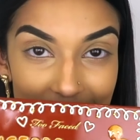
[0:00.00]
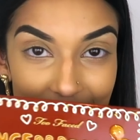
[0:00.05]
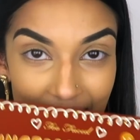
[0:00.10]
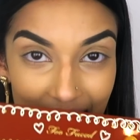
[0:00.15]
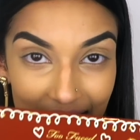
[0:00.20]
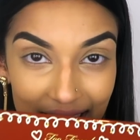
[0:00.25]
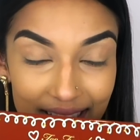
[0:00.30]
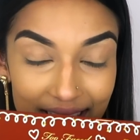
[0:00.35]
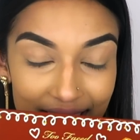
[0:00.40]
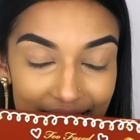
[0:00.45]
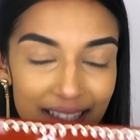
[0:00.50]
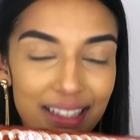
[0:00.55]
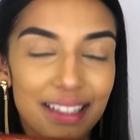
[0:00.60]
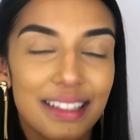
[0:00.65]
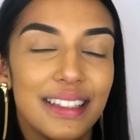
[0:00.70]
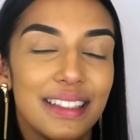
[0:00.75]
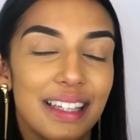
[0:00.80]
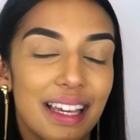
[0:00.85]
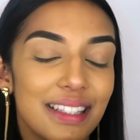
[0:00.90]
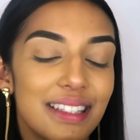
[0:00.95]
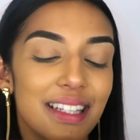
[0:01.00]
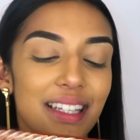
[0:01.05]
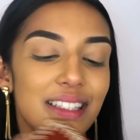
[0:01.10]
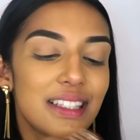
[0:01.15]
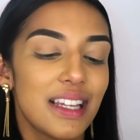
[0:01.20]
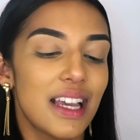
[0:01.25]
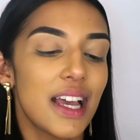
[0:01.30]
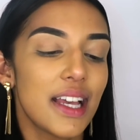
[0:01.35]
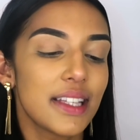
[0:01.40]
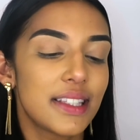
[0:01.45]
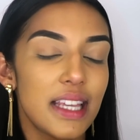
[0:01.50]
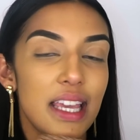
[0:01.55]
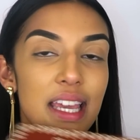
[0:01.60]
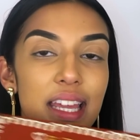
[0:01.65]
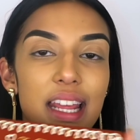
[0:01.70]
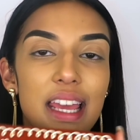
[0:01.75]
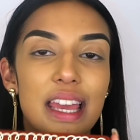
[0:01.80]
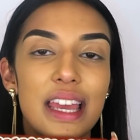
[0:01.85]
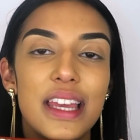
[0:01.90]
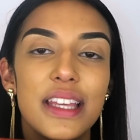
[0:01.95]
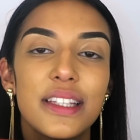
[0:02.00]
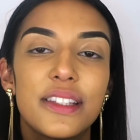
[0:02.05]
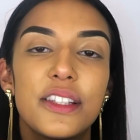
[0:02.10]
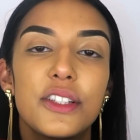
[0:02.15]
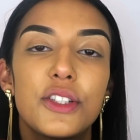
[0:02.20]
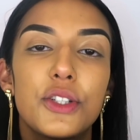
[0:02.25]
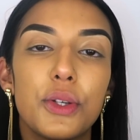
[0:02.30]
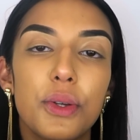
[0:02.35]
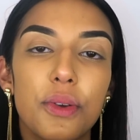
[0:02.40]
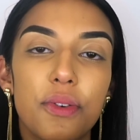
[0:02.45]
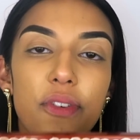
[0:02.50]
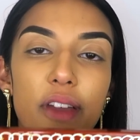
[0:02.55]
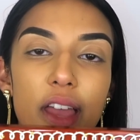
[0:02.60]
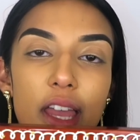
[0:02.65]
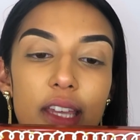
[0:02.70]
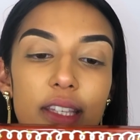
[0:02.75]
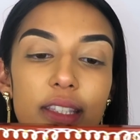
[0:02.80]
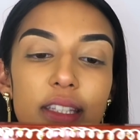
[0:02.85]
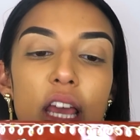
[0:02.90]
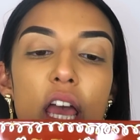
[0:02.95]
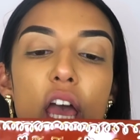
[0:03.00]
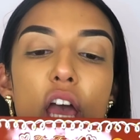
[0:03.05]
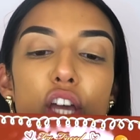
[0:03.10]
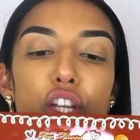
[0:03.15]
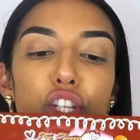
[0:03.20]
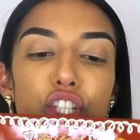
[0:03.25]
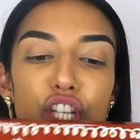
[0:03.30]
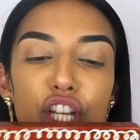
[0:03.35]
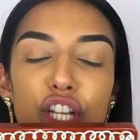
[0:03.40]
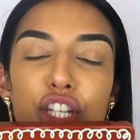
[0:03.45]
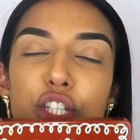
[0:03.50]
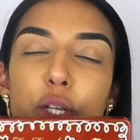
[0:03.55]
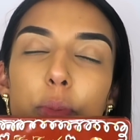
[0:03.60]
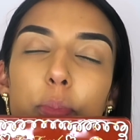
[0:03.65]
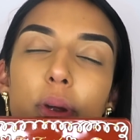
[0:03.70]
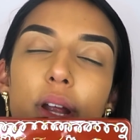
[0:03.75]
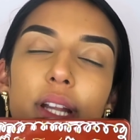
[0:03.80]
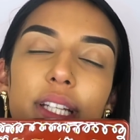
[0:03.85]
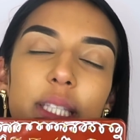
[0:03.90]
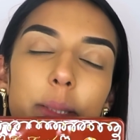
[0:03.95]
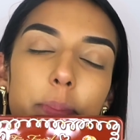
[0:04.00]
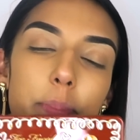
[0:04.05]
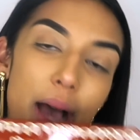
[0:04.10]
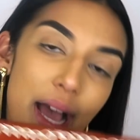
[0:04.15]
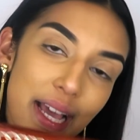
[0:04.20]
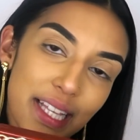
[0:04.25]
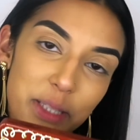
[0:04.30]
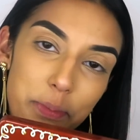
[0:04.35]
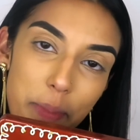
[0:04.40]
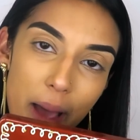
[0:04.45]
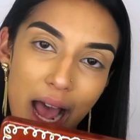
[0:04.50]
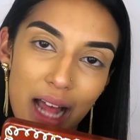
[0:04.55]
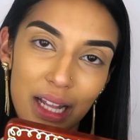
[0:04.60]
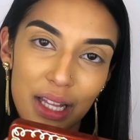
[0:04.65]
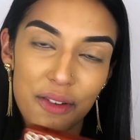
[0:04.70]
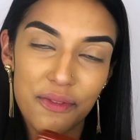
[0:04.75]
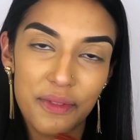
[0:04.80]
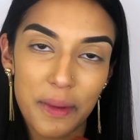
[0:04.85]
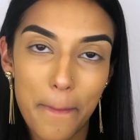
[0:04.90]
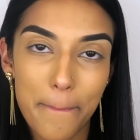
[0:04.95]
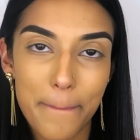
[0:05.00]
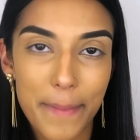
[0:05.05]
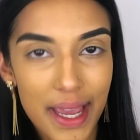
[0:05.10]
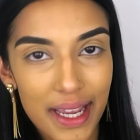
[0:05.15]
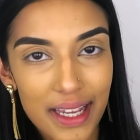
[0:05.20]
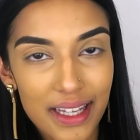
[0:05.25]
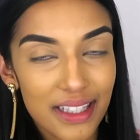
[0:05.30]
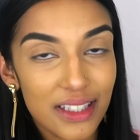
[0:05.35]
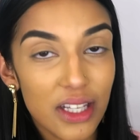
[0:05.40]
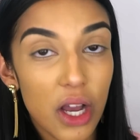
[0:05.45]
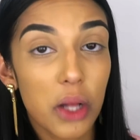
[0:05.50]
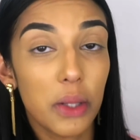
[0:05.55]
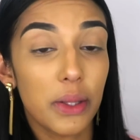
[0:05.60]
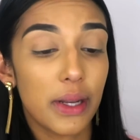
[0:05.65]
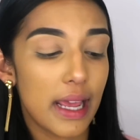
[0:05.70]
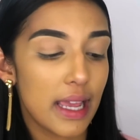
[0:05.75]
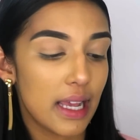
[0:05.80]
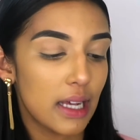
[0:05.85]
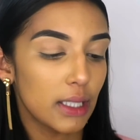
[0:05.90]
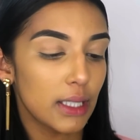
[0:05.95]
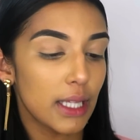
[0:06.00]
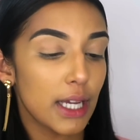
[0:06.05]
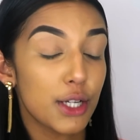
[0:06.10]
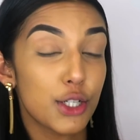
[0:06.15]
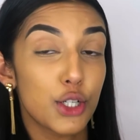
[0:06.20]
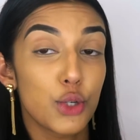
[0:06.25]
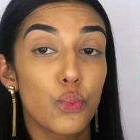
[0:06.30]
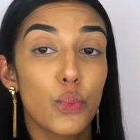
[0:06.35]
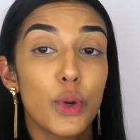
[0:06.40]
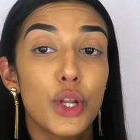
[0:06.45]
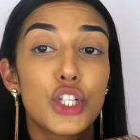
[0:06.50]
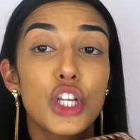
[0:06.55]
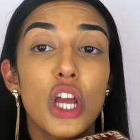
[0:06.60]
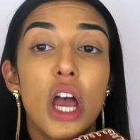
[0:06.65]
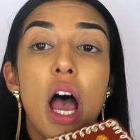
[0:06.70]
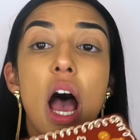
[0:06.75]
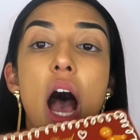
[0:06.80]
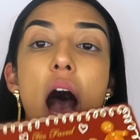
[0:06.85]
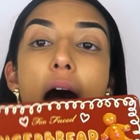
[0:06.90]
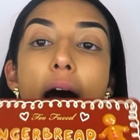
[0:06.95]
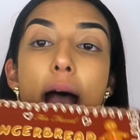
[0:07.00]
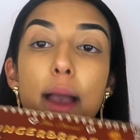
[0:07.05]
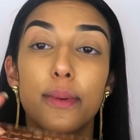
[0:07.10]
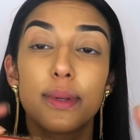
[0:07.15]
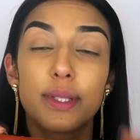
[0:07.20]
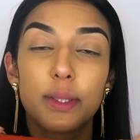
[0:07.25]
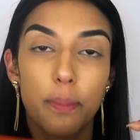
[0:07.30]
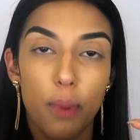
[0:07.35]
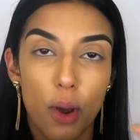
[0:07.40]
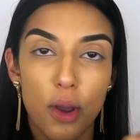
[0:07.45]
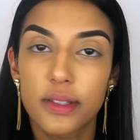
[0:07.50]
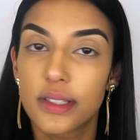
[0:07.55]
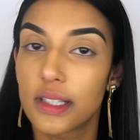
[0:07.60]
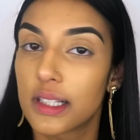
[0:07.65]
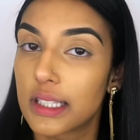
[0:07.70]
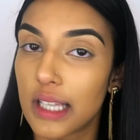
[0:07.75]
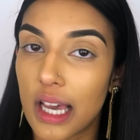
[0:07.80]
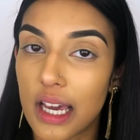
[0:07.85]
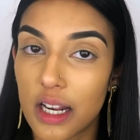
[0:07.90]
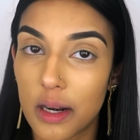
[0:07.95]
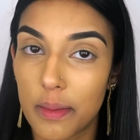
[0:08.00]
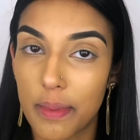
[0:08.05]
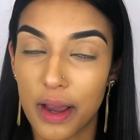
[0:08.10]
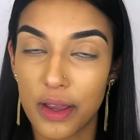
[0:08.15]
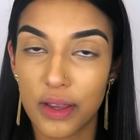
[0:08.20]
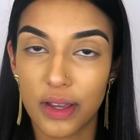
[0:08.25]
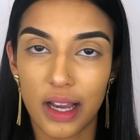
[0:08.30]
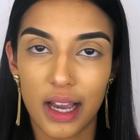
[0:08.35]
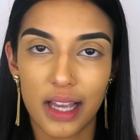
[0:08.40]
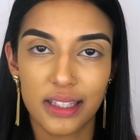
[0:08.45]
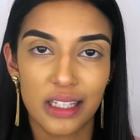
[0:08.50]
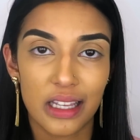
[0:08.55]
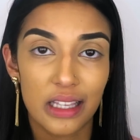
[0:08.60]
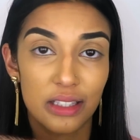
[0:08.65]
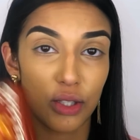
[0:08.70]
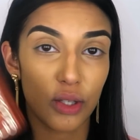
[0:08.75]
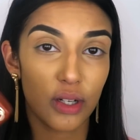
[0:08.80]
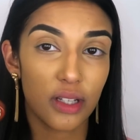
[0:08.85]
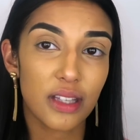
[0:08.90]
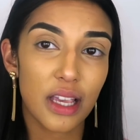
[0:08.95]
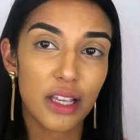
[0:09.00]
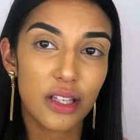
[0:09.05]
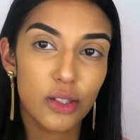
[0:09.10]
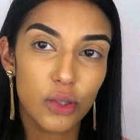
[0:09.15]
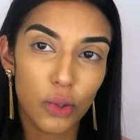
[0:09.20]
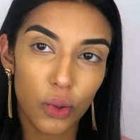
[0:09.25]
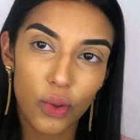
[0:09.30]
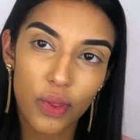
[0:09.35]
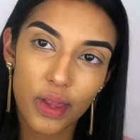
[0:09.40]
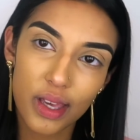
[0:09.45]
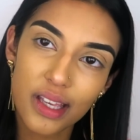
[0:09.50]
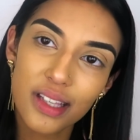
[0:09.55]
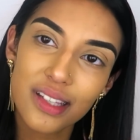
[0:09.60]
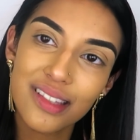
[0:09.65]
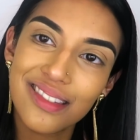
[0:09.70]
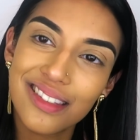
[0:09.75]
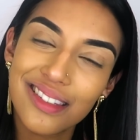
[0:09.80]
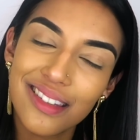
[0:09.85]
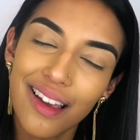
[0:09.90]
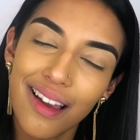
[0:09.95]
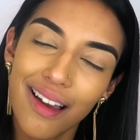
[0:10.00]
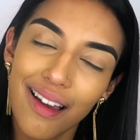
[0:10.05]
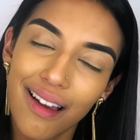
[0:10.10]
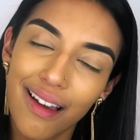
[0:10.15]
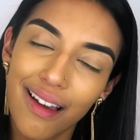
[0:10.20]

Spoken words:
Yes. It is the Too Faced Gingerbread Spice palette from Mecca's holiday collection, which I was most excited about, you guys. Like as soon as I saw this